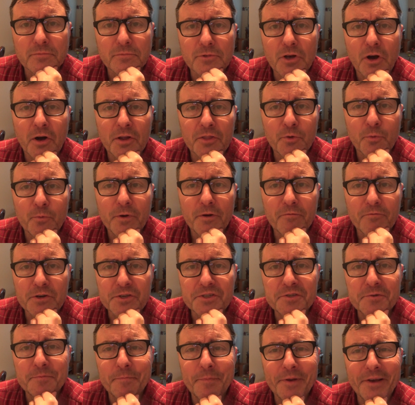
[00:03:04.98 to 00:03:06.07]
on the River
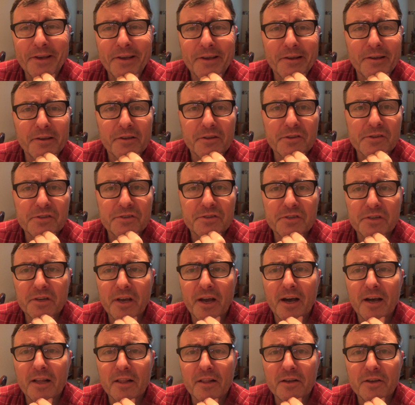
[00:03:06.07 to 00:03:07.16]
Spey in
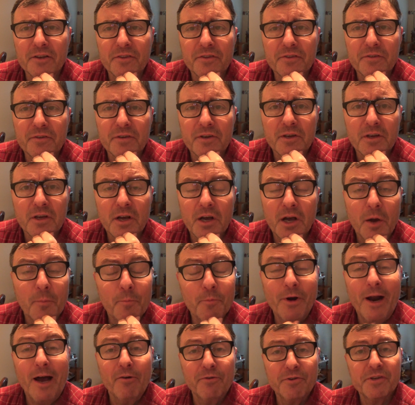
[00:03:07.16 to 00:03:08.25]
Scotland,
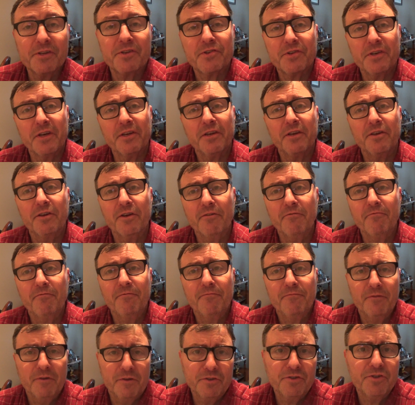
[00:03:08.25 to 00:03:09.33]
proud descendant
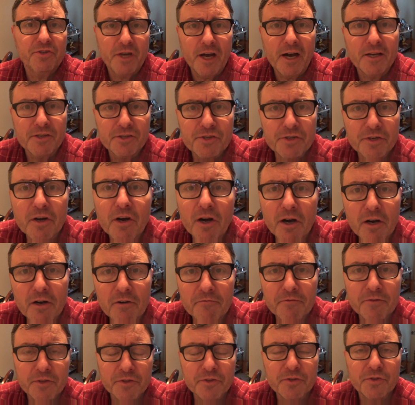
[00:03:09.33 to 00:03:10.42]
of John Shaw
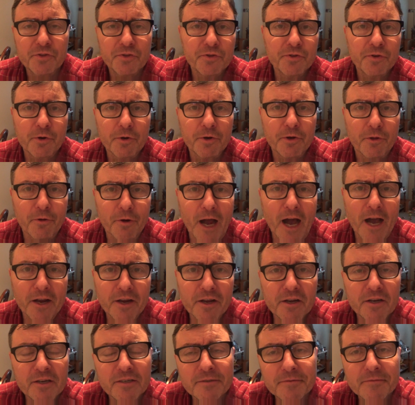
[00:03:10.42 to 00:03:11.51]
of
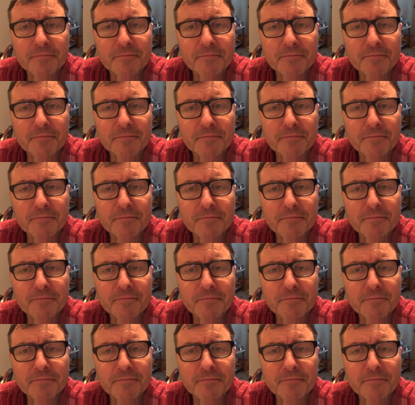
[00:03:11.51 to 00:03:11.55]
Tordorak.